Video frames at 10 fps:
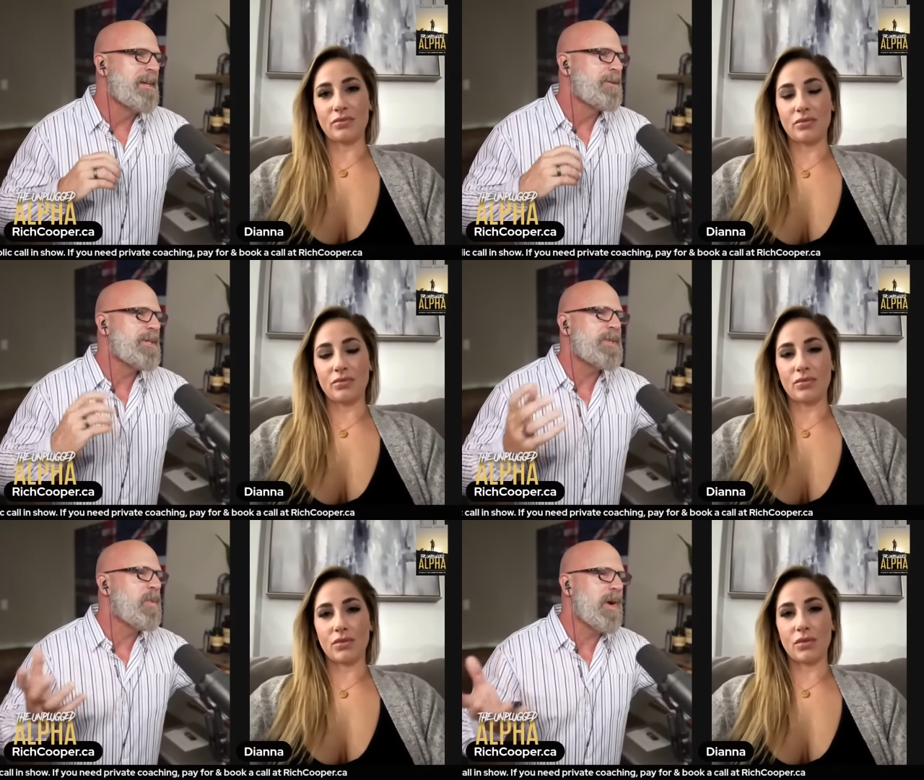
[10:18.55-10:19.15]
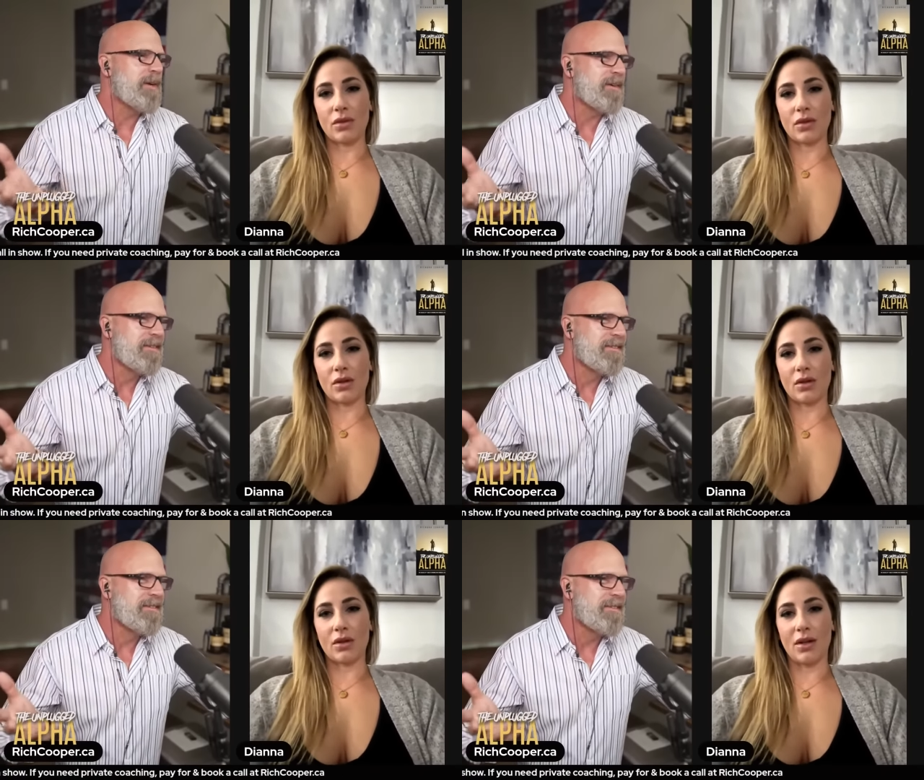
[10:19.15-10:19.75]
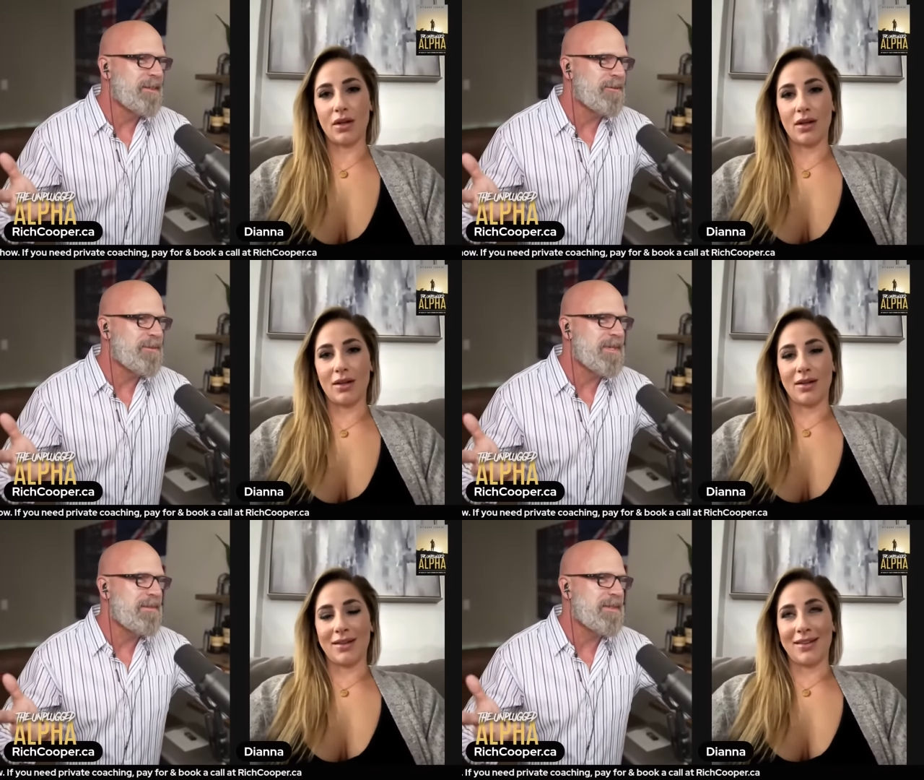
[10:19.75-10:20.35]
Speaker 1: drink some water, you know,
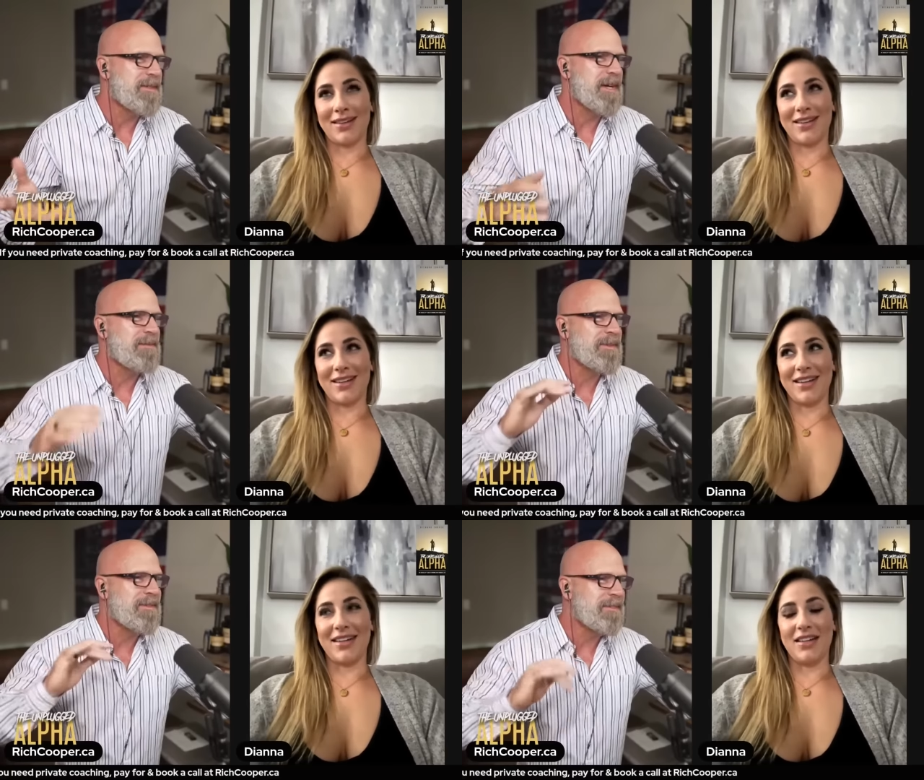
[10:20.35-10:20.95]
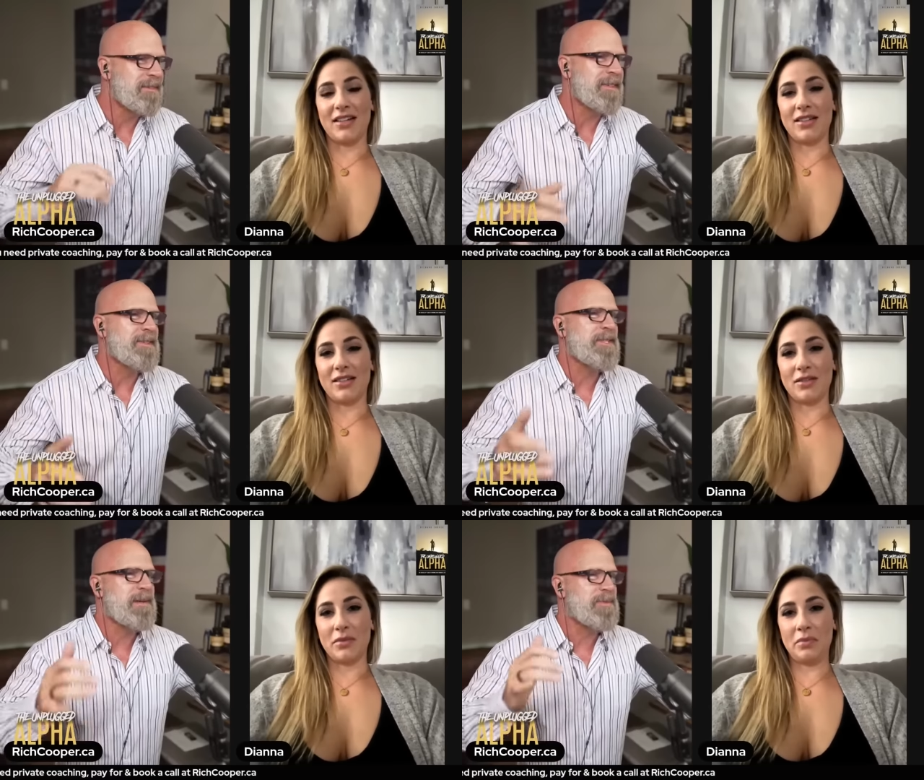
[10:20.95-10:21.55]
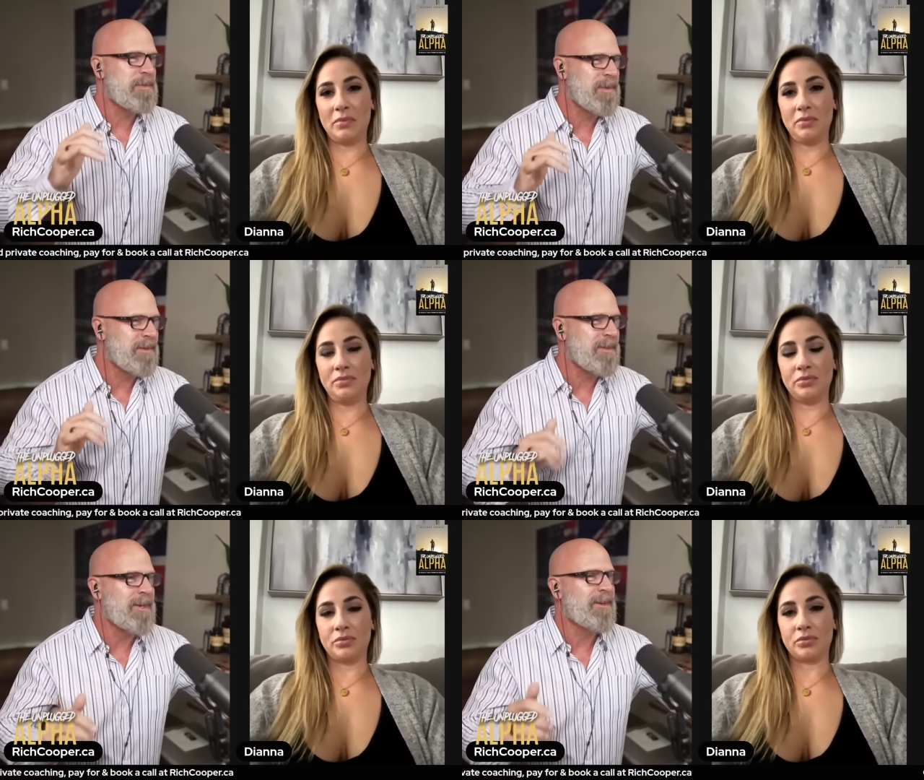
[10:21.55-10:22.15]
from time to time, and and stop
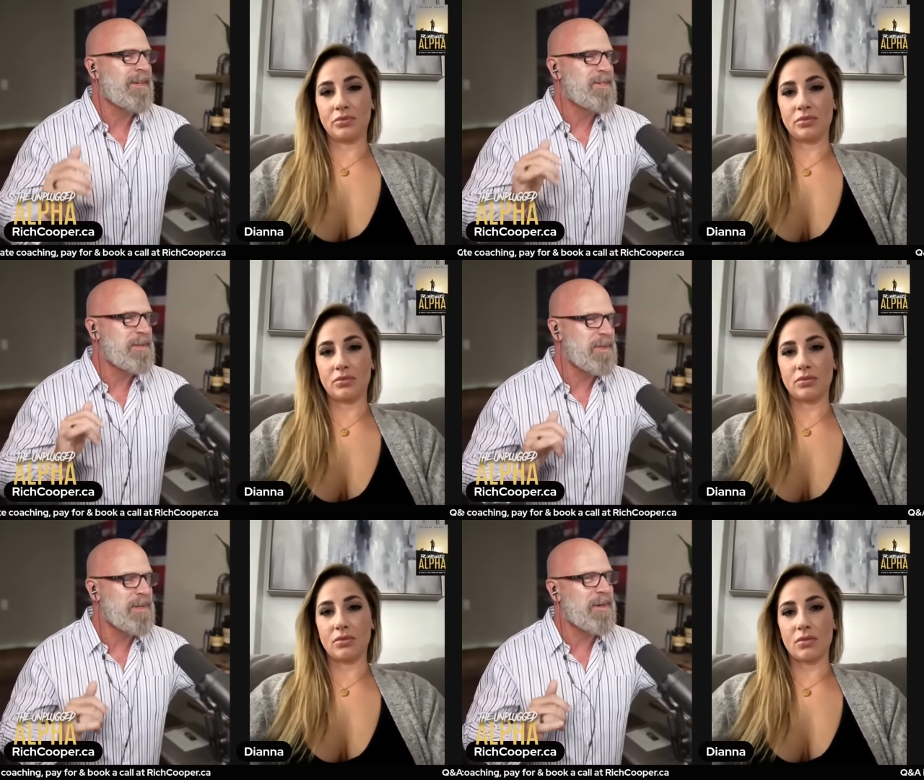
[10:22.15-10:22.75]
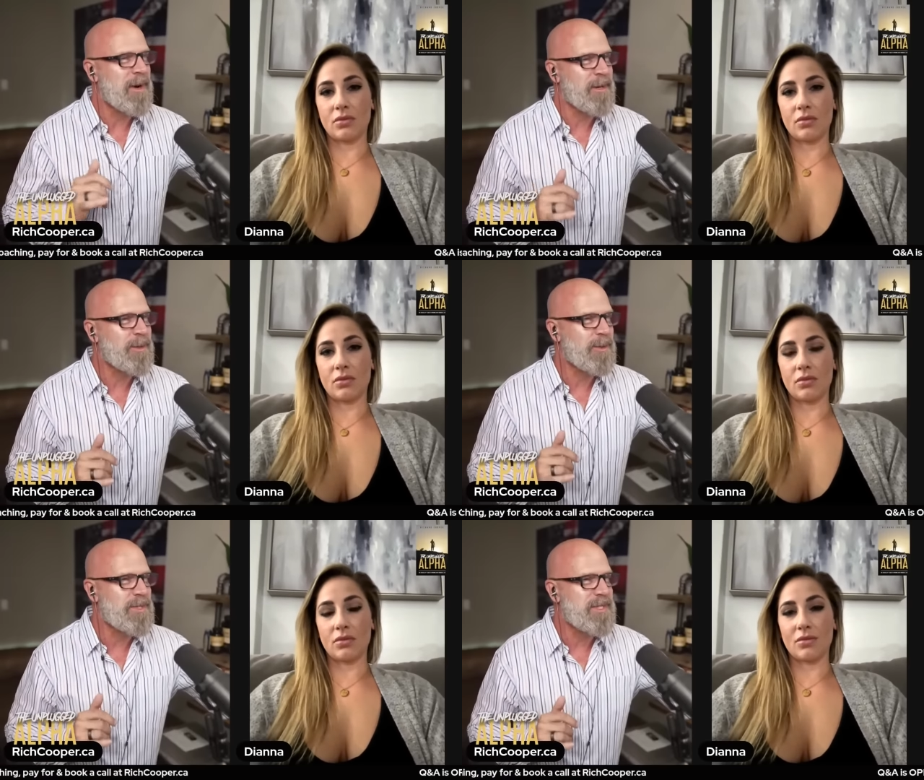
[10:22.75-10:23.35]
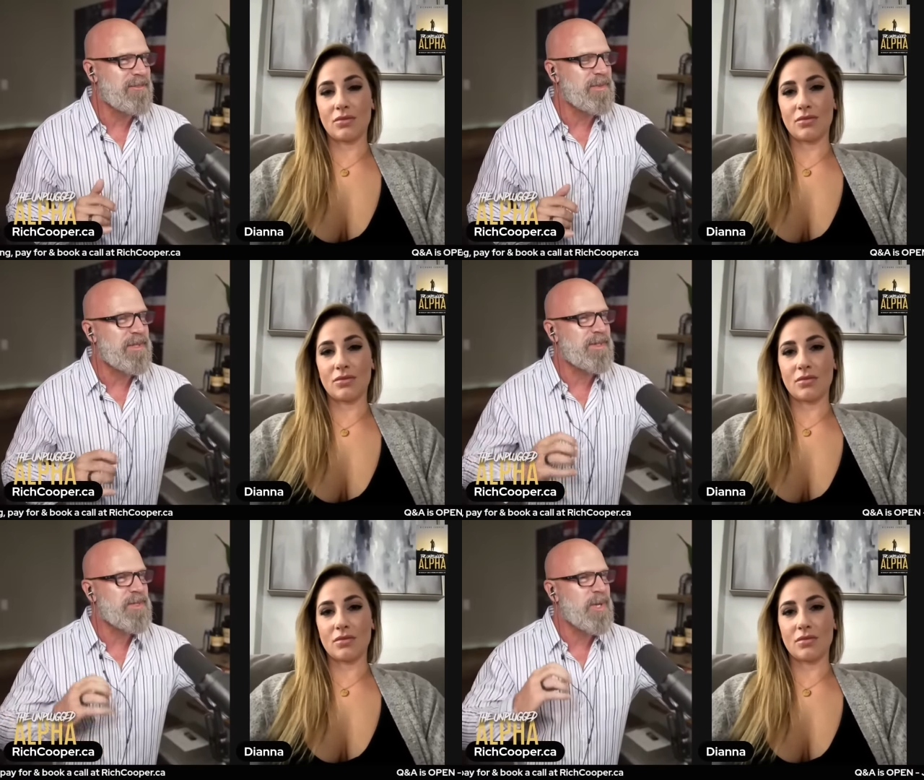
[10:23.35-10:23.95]
sipping, you know, sipping on the hardcore stuff,
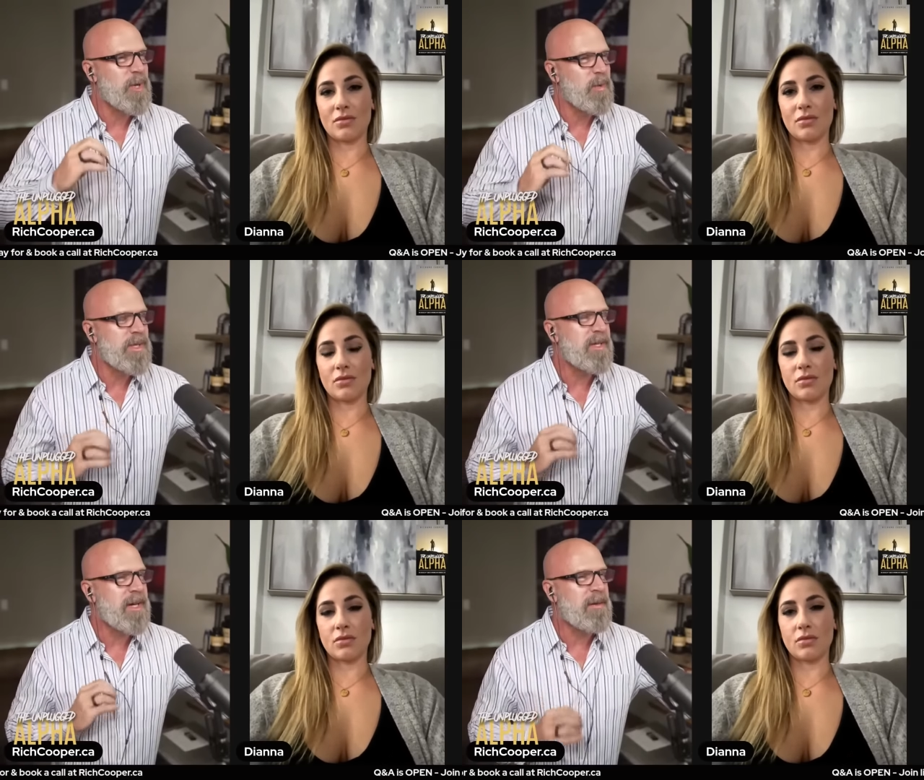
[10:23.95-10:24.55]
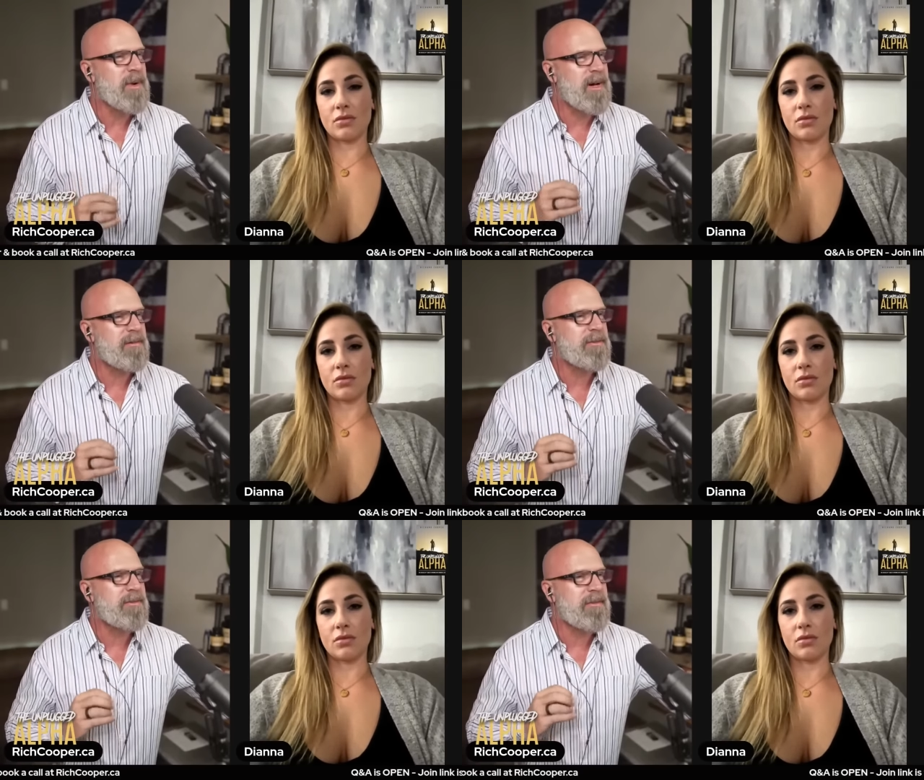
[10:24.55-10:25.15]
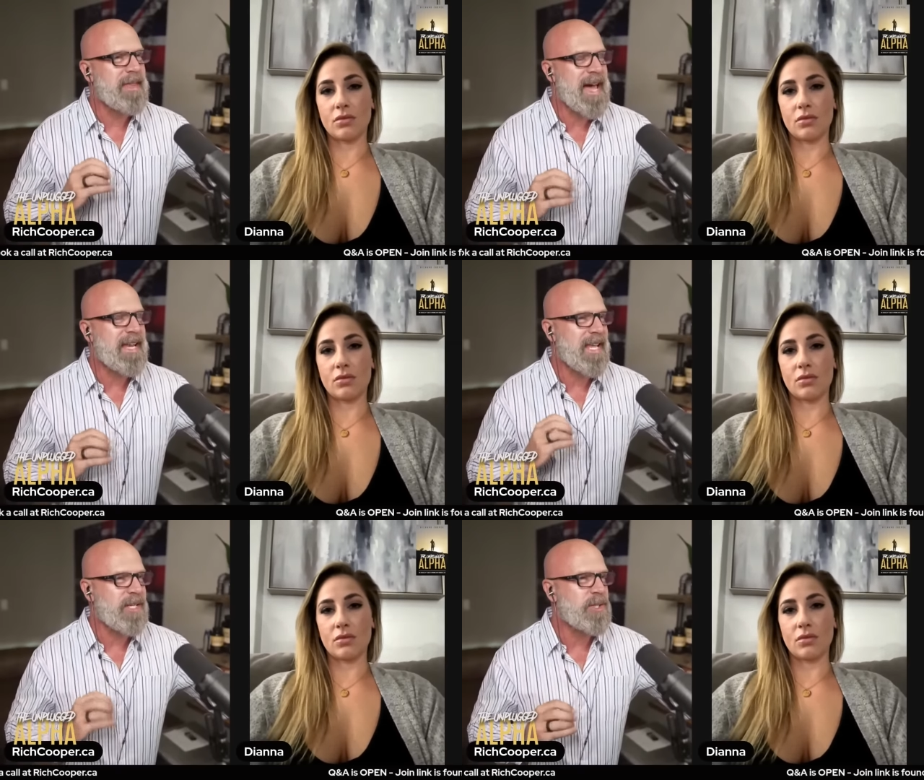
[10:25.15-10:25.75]
because when you come off
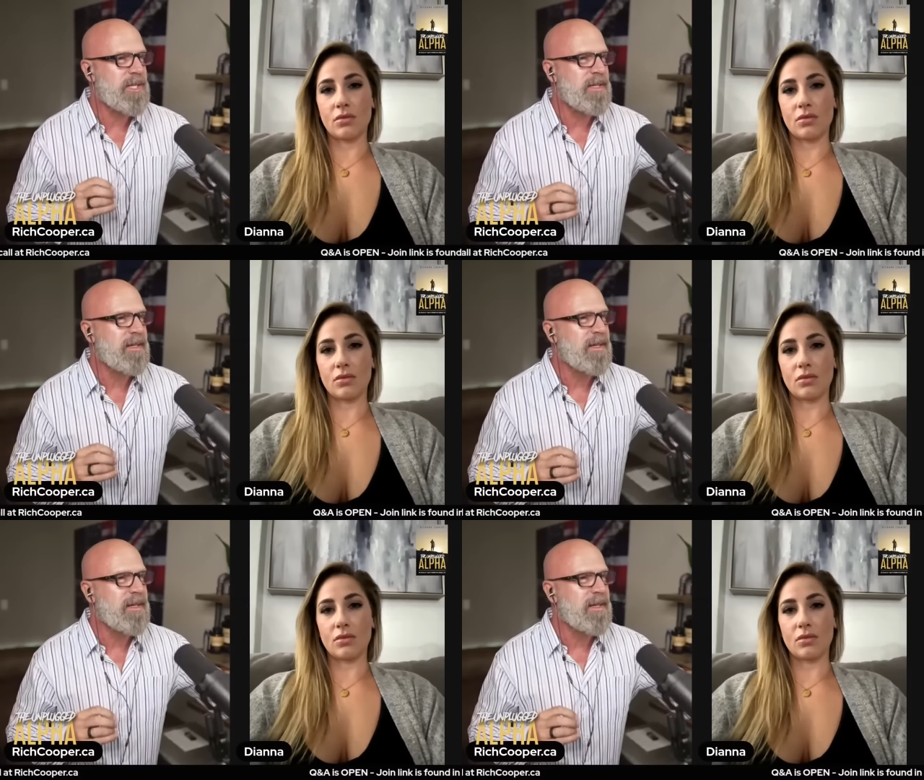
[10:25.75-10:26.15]
that edgy,